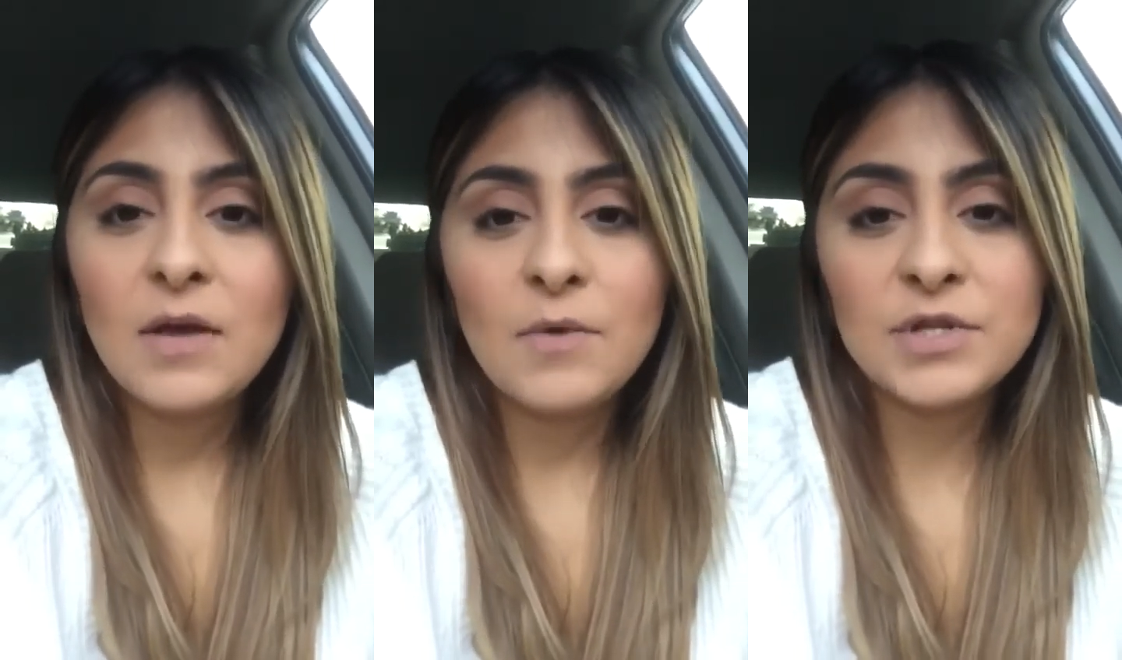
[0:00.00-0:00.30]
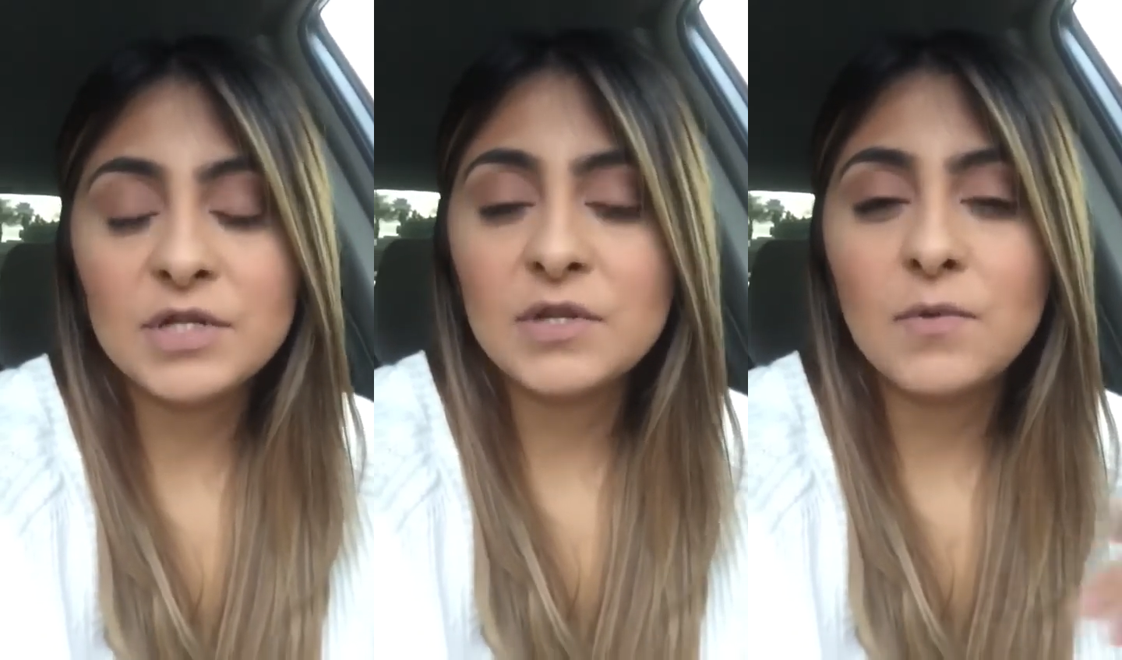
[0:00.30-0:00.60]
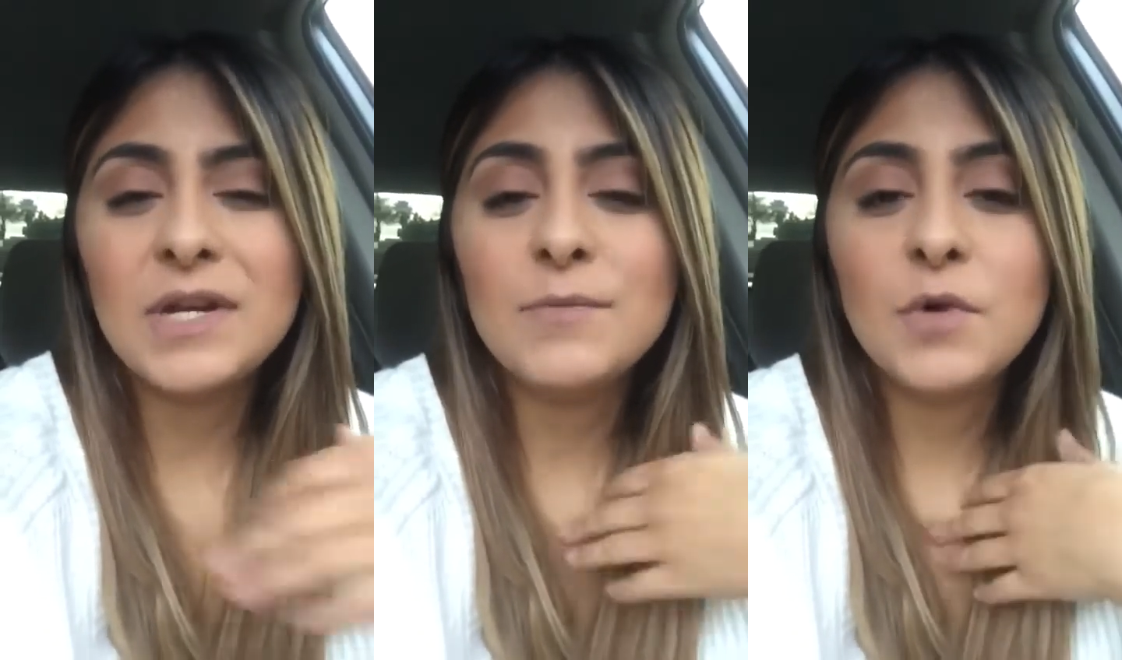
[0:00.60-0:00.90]
which is the
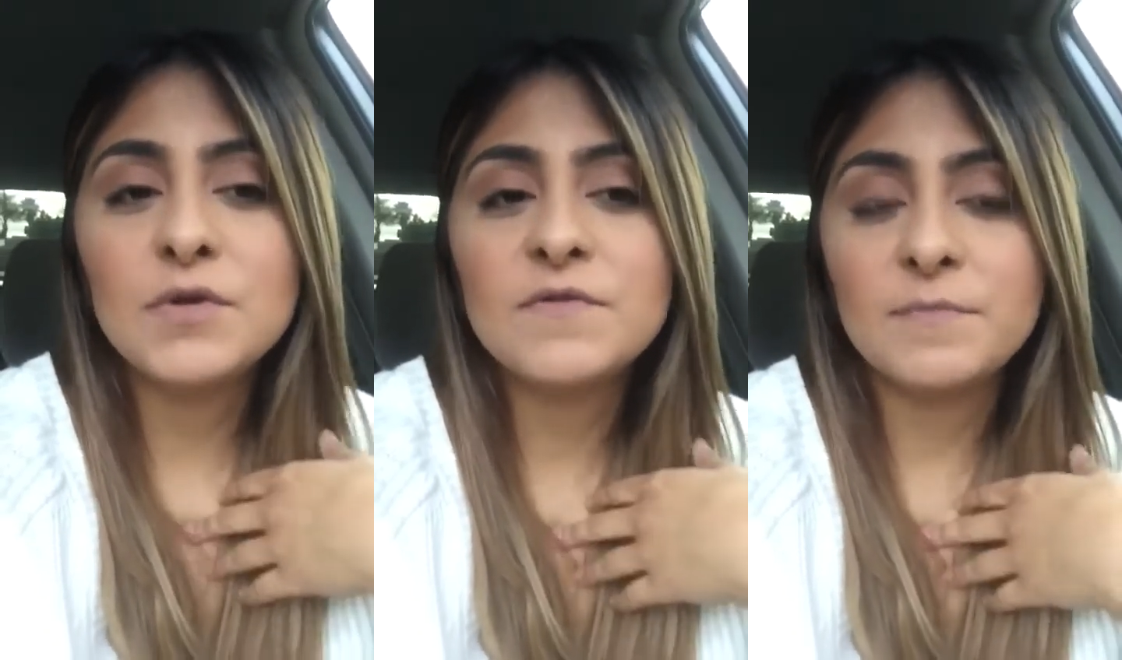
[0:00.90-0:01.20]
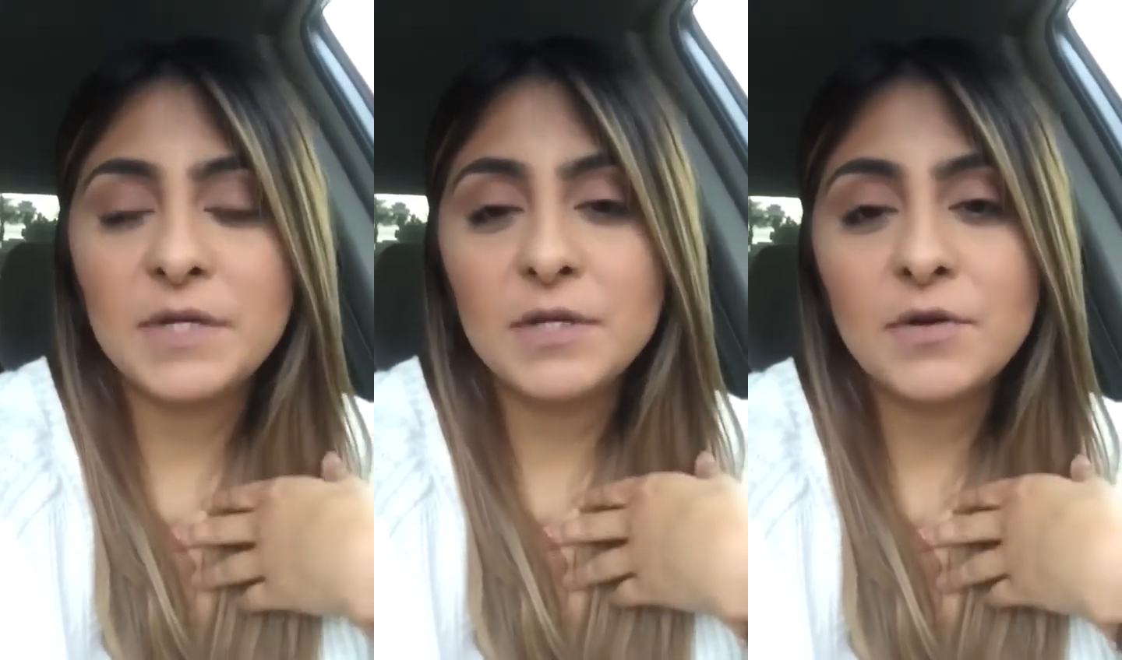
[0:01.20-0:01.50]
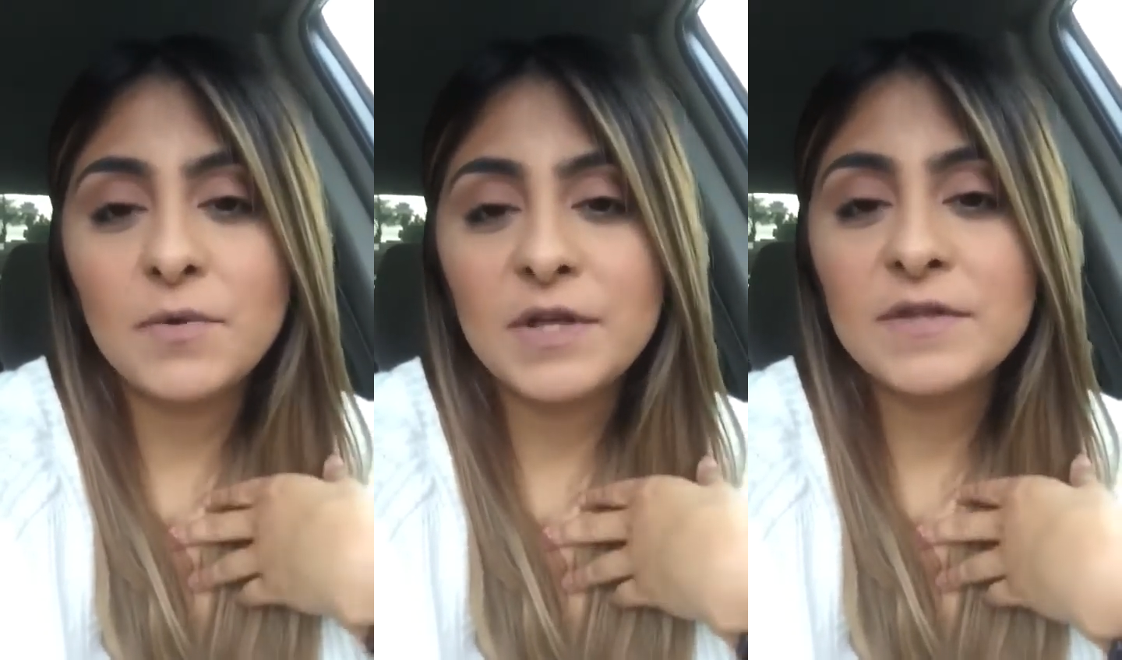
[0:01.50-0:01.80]
one I'm most
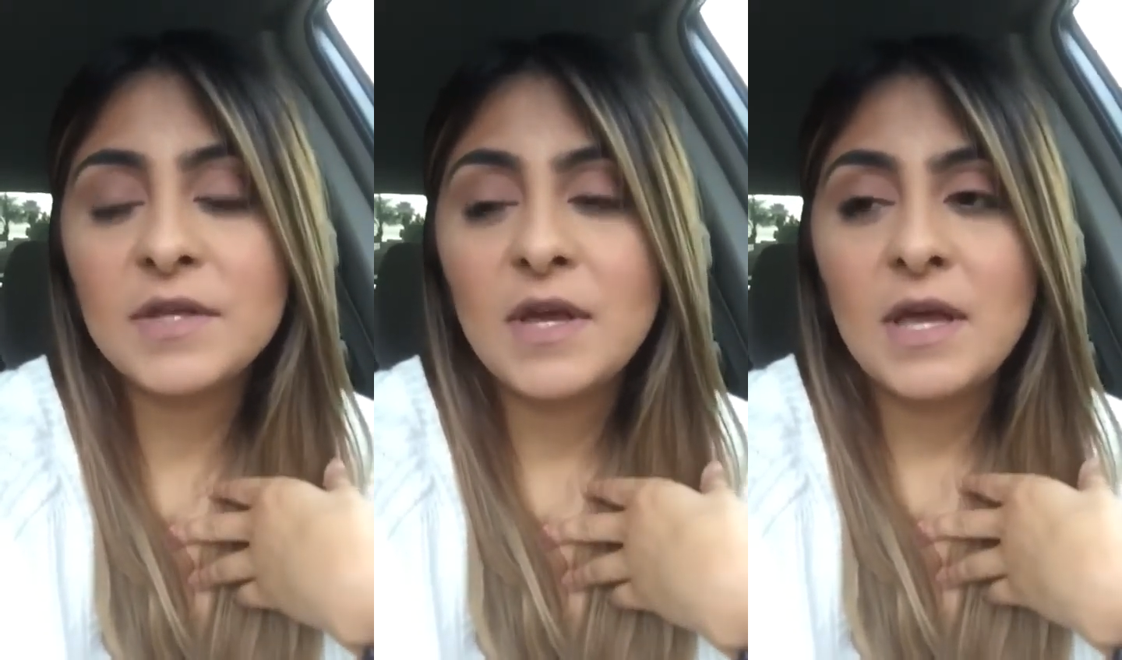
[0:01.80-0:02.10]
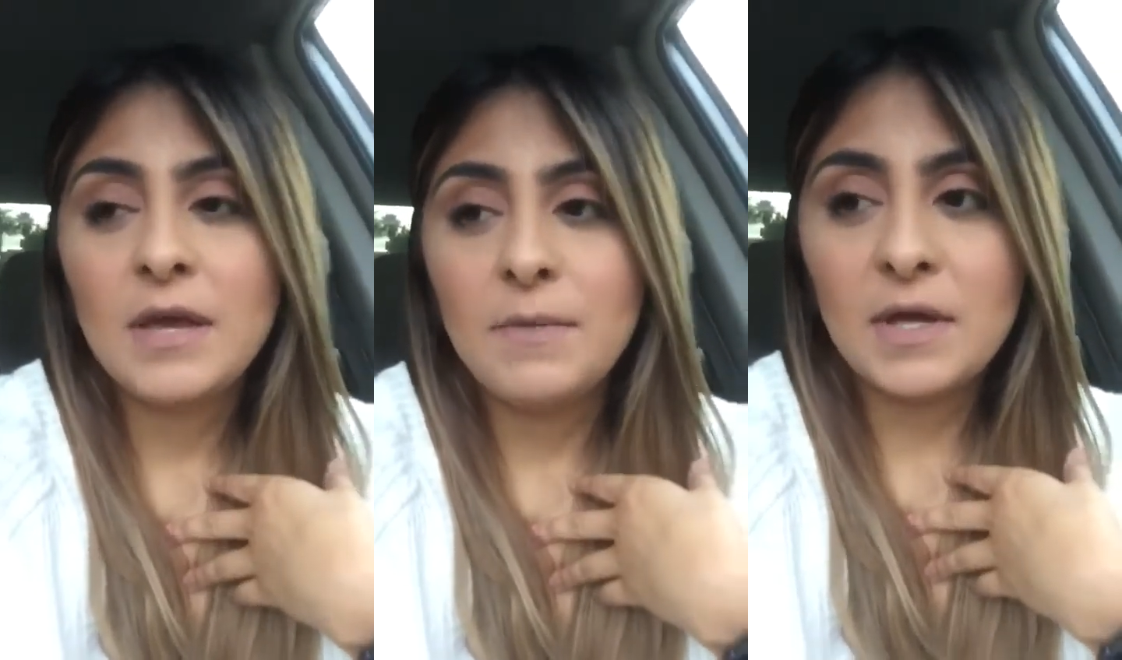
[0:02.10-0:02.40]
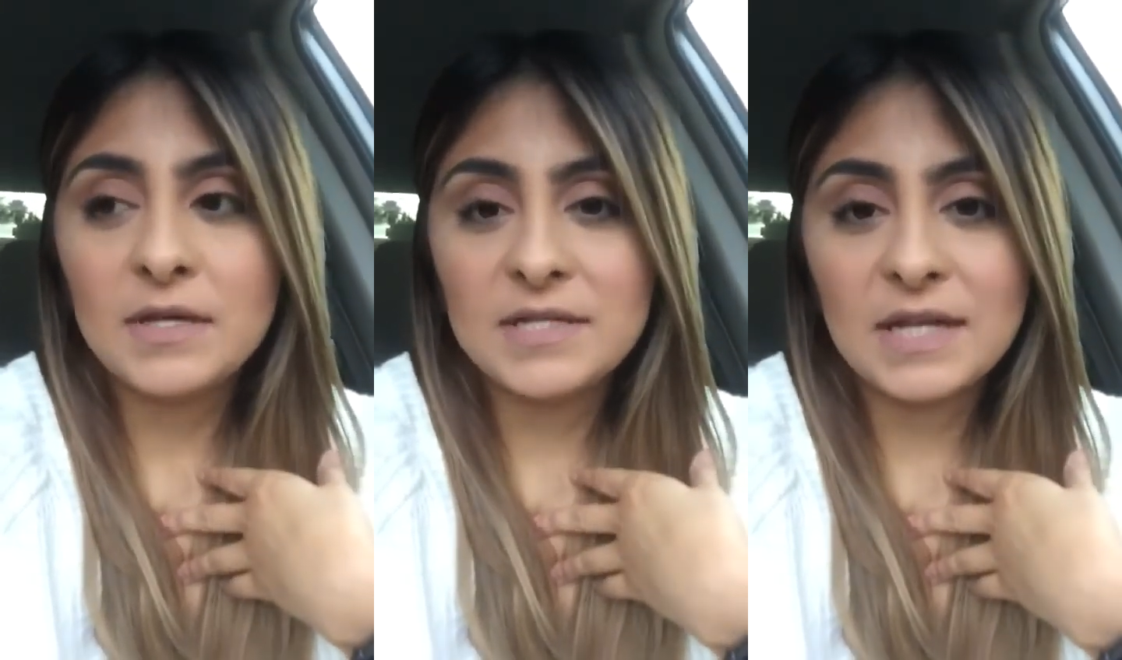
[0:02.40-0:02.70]
familiar with
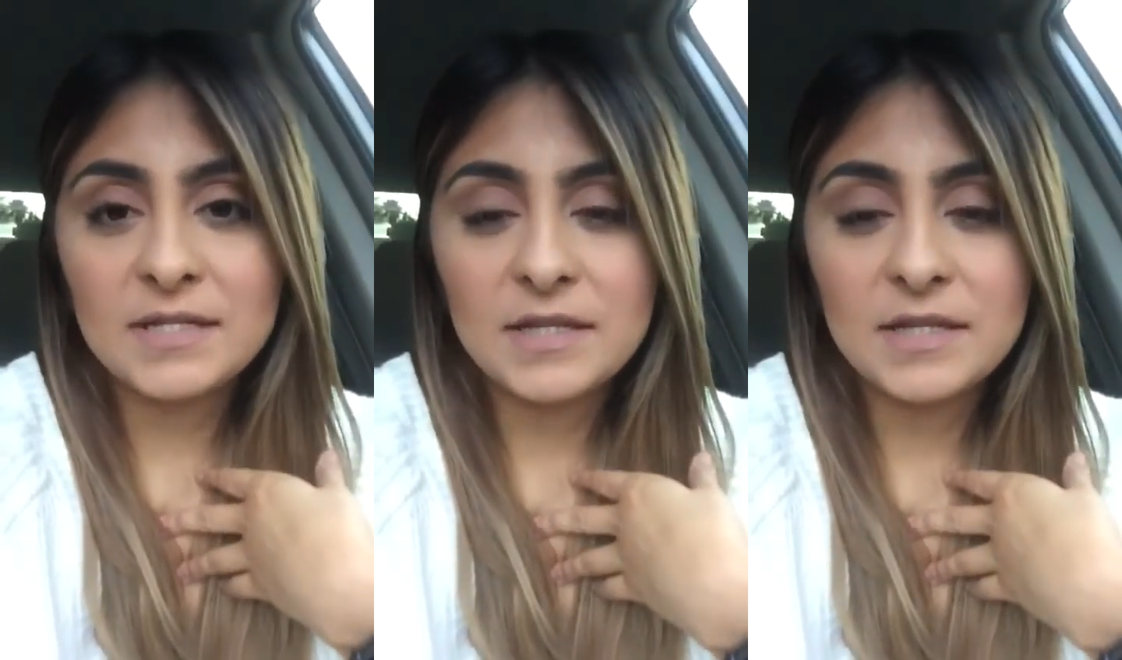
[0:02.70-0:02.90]
because that's